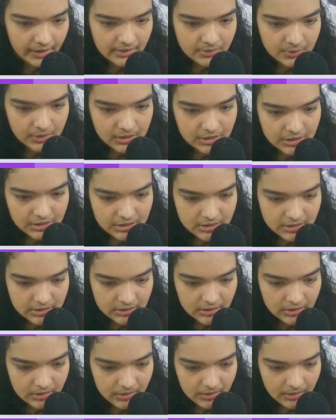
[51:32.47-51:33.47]
we'll just
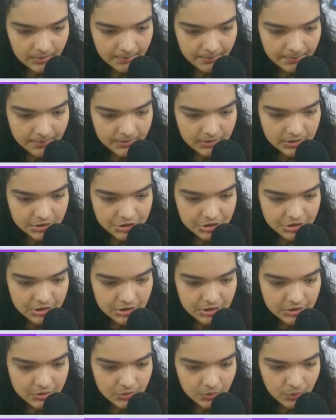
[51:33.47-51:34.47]
position
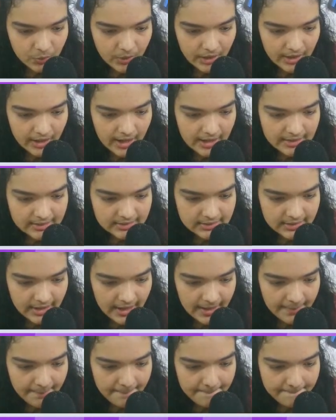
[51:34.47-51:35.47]
it one last time.